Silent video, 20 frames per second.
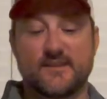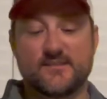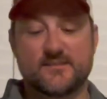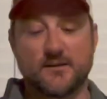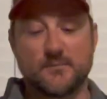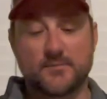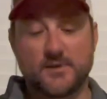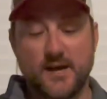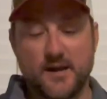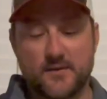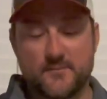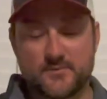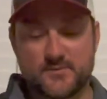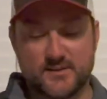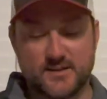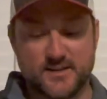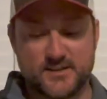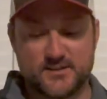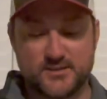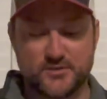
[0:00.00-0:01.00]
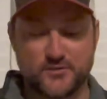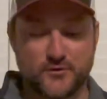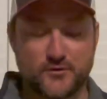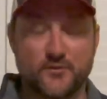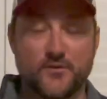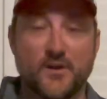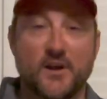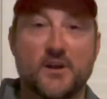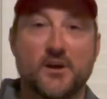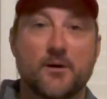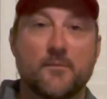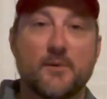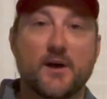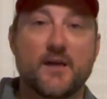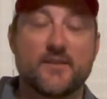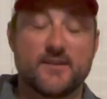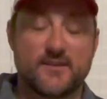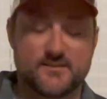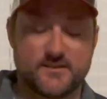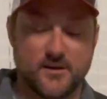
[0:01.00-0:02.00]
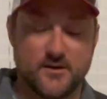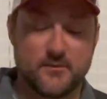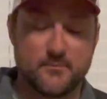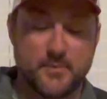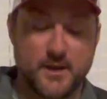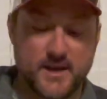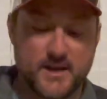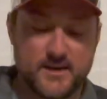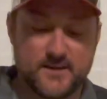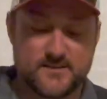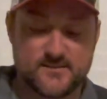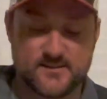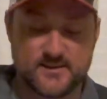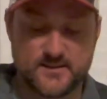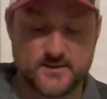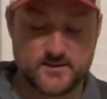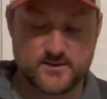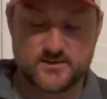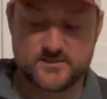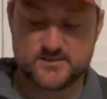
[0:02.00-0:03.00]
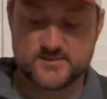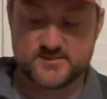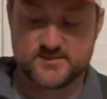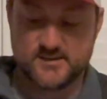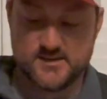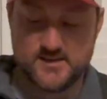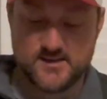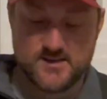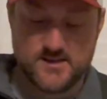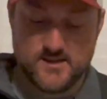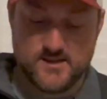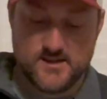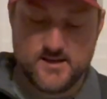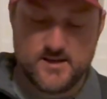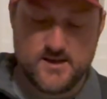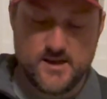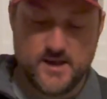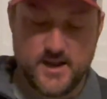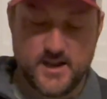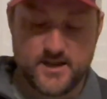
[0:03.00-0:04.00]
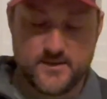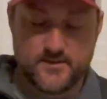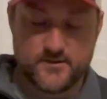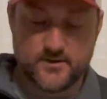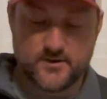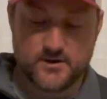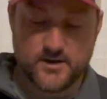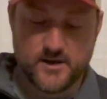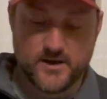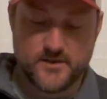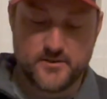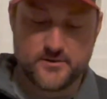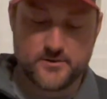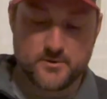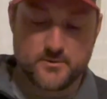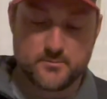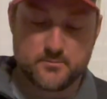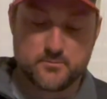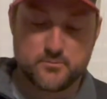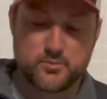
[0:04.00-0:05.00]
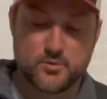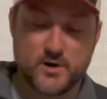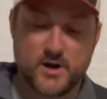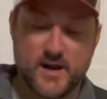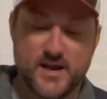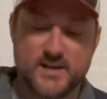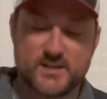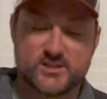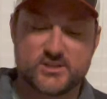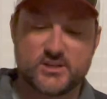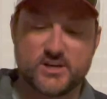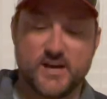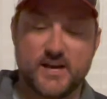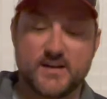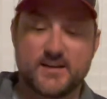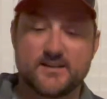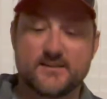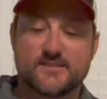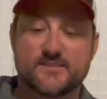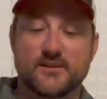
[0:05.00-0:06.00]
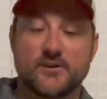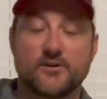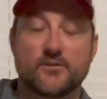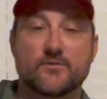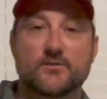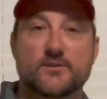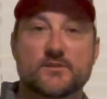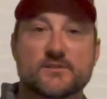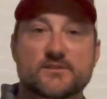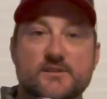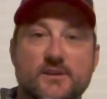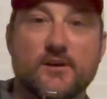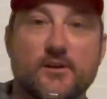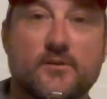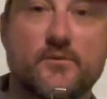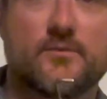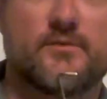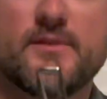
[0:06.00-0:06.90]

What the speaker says: sometimes just for fun, I'll buy these unpainted sinkers, and they're bright, shiny silver. So